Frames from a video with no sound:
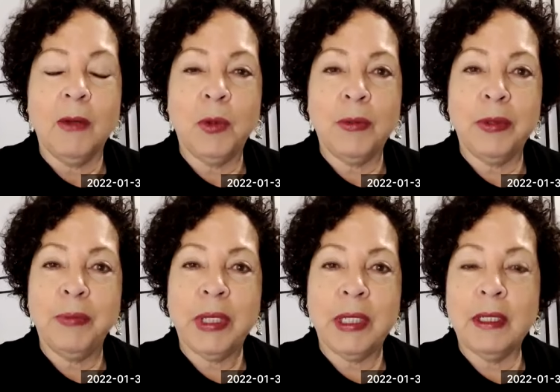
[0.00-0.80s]
when
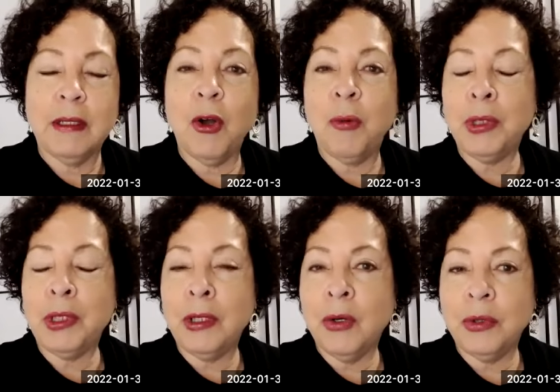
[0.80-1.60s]
we've been home
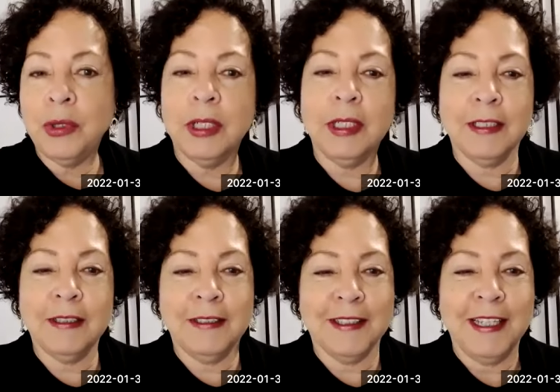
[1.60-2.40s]
alone.
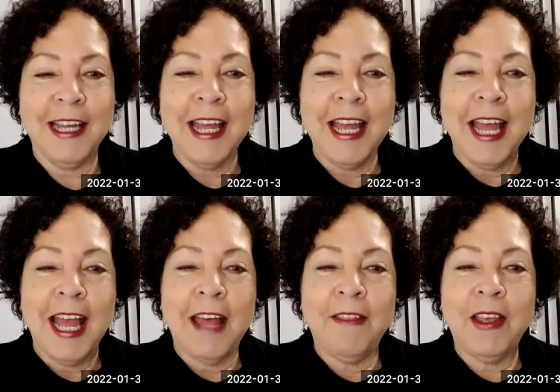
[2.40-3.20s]

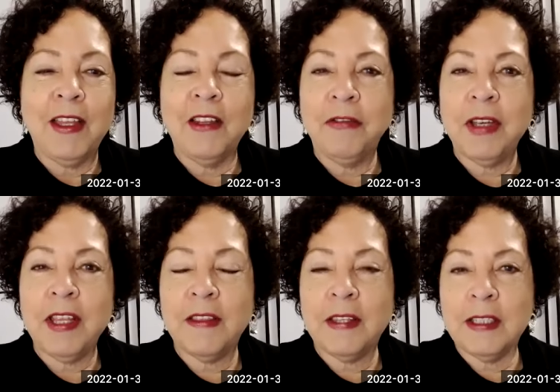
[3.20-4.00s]
And then the
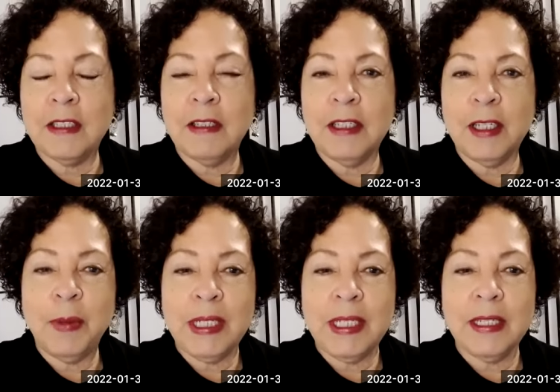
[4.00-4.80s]
fifth
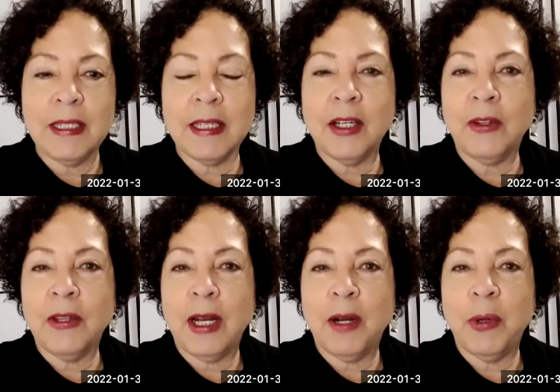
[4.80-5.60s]
DBT skill
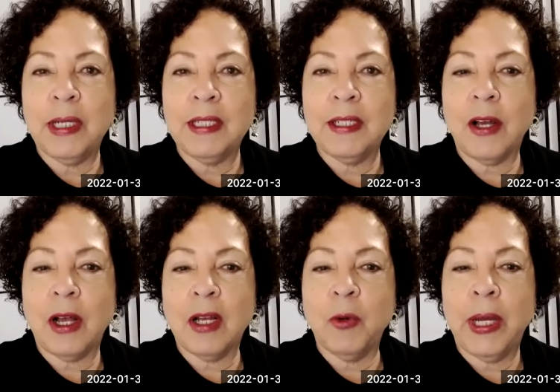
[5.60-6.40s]
that I wanted to
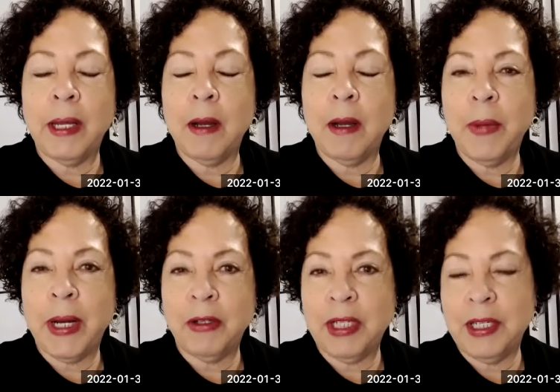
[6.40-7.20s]
talk
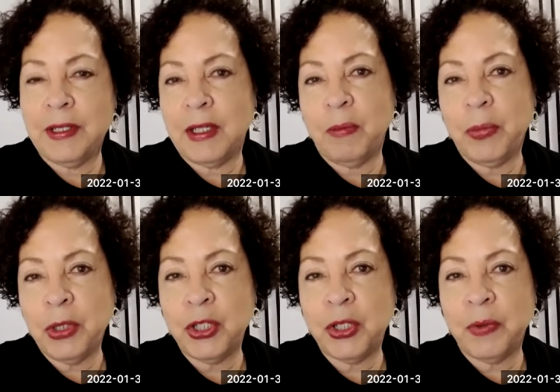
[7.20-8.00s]
about is the
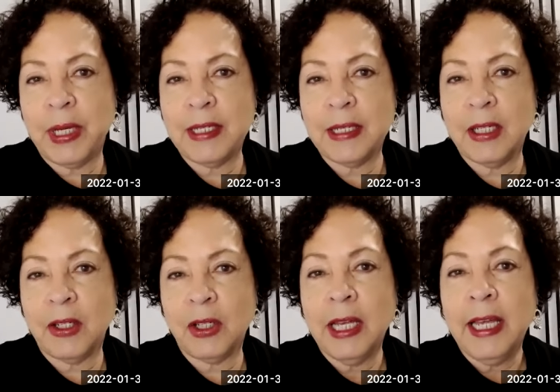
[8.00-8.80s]
push away
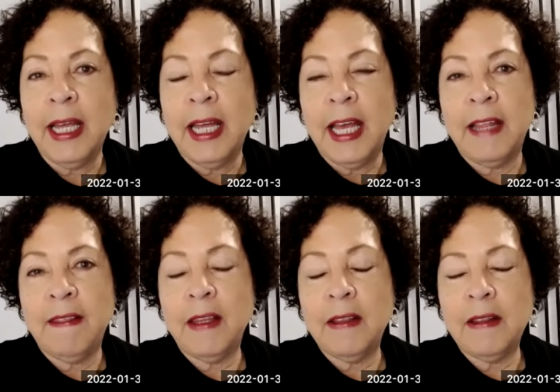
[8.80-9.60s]
skill.
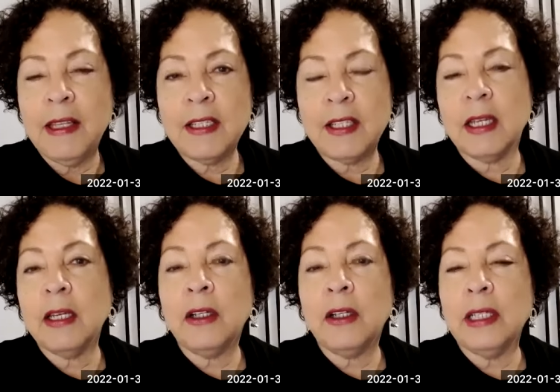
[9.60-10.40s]
And this
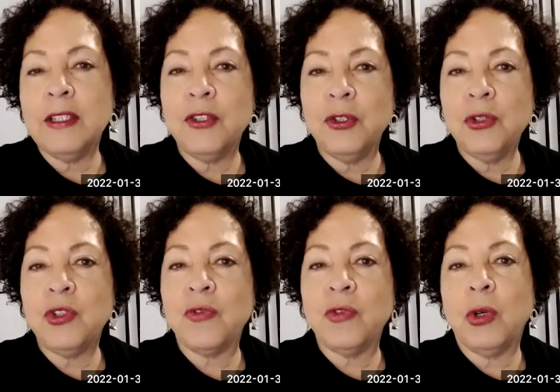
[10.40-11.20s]
skill is
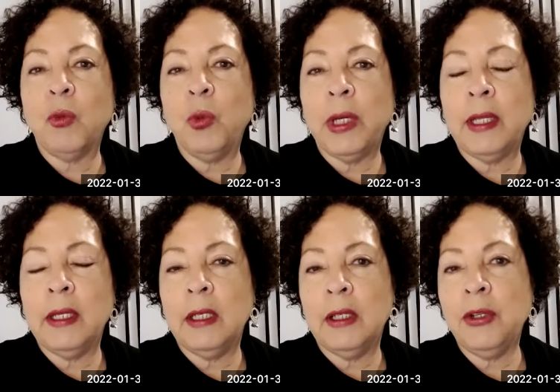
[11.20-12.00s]
useful
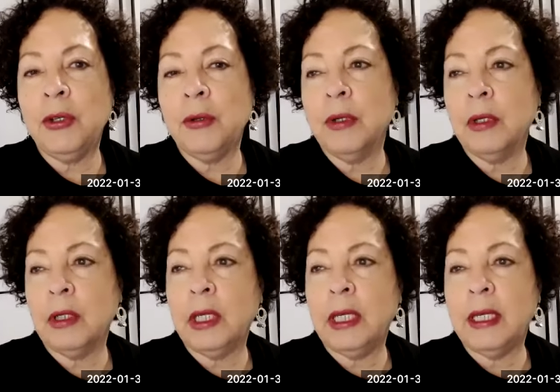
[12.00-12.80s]
when
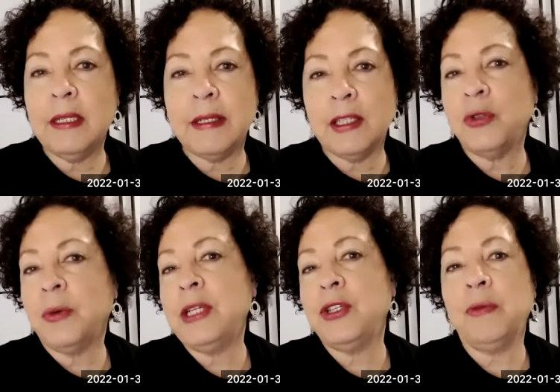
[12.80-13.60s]
you're in a
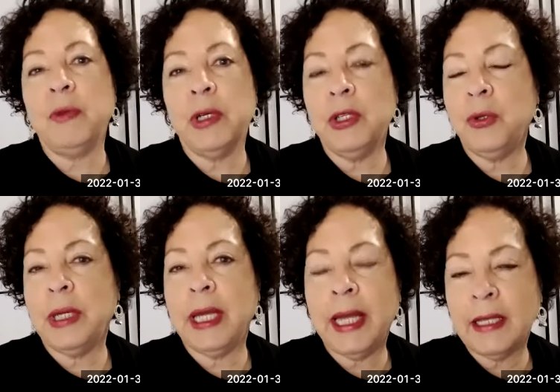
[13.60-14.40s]
situation where you
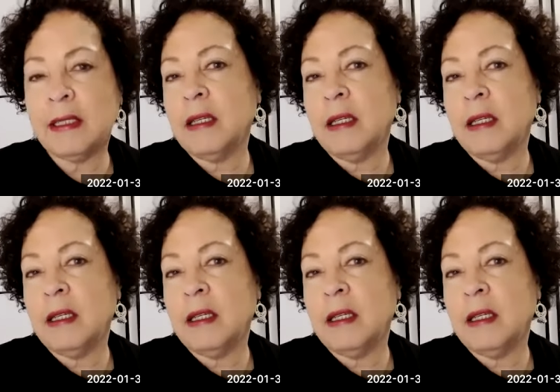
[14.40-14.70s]
can't